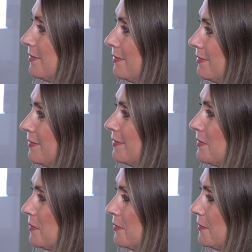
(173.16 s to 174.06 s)

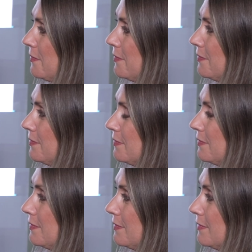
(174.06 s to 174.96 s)

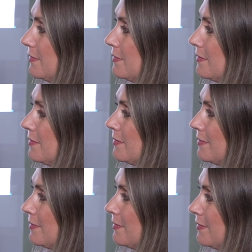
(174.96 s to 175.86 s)

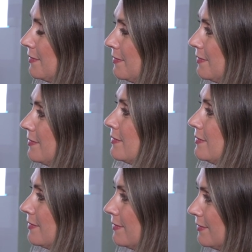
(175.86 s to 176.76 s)

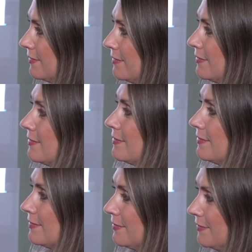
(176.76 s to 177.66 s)

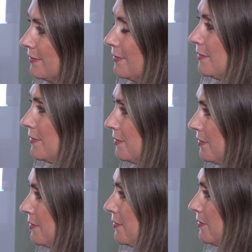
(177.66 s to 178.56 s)

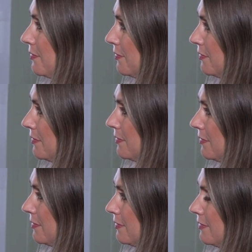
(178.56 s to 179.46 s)

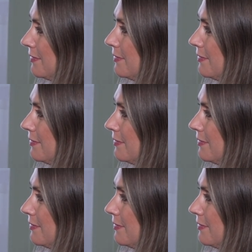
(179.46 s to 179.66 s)
The person shown says nothing.